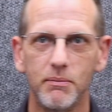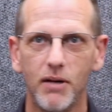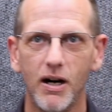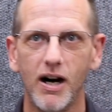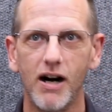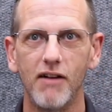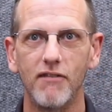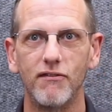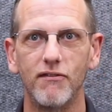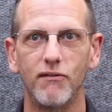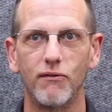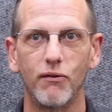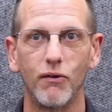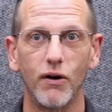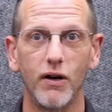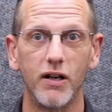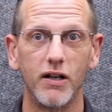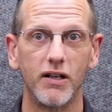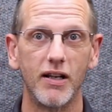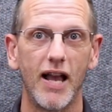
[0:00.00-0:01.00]
off
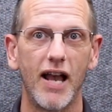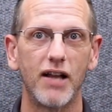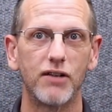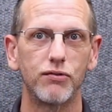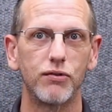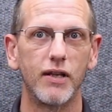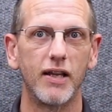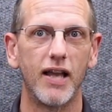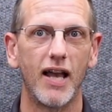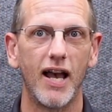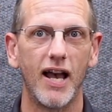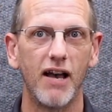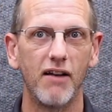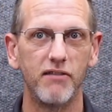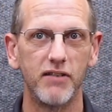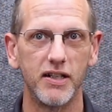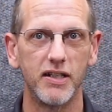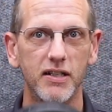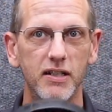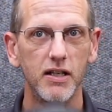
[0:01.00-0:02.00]
for actually
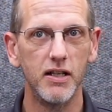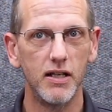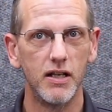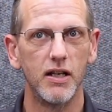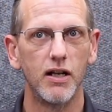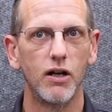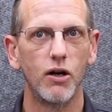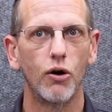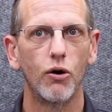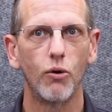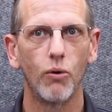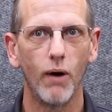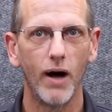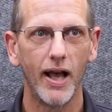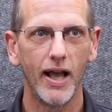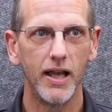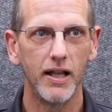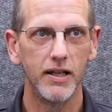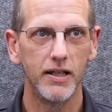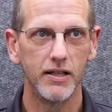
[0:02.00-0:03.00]
having
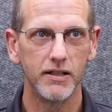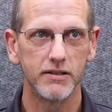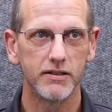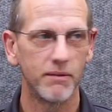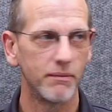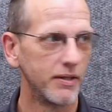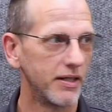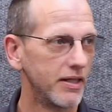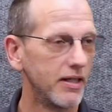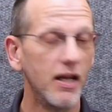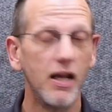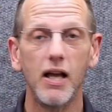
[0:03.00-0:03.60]
quietness. I mean,